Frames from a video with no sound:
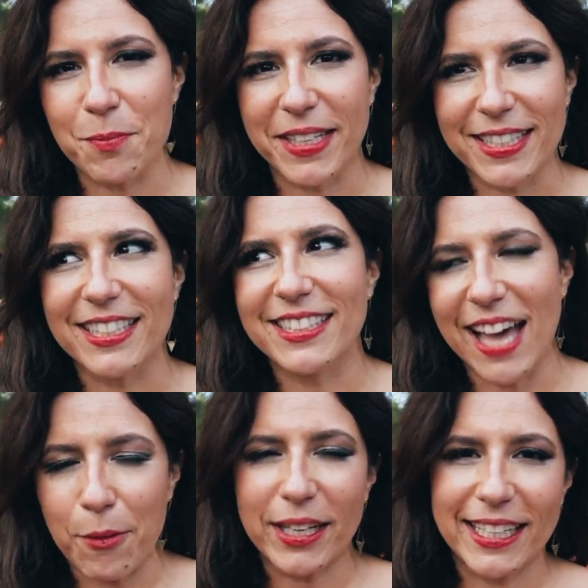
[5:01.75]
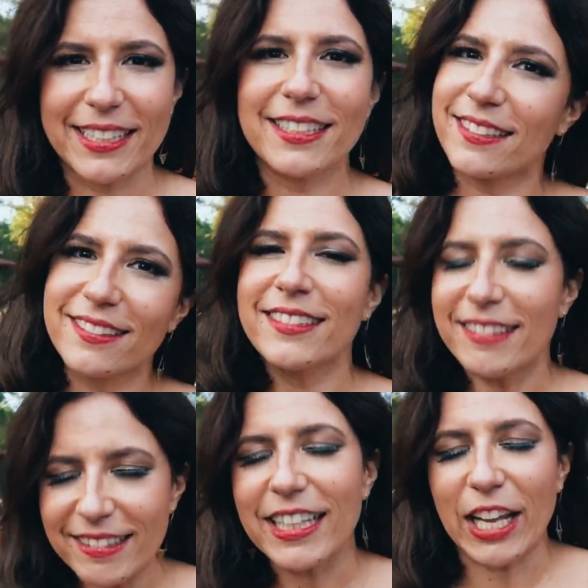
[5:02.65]
because that one is
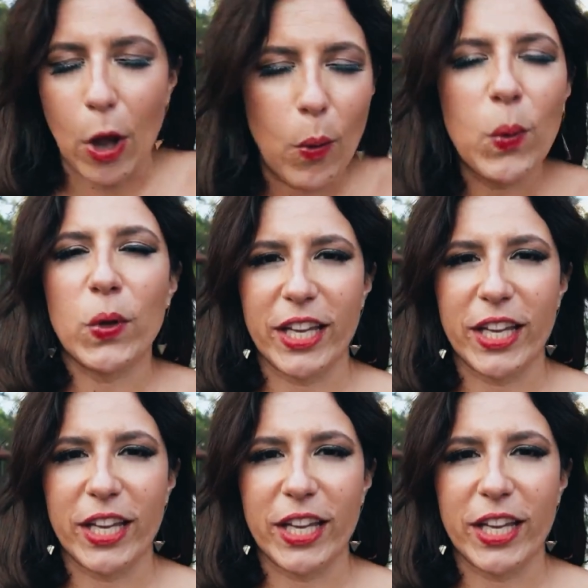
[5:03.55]
like a whole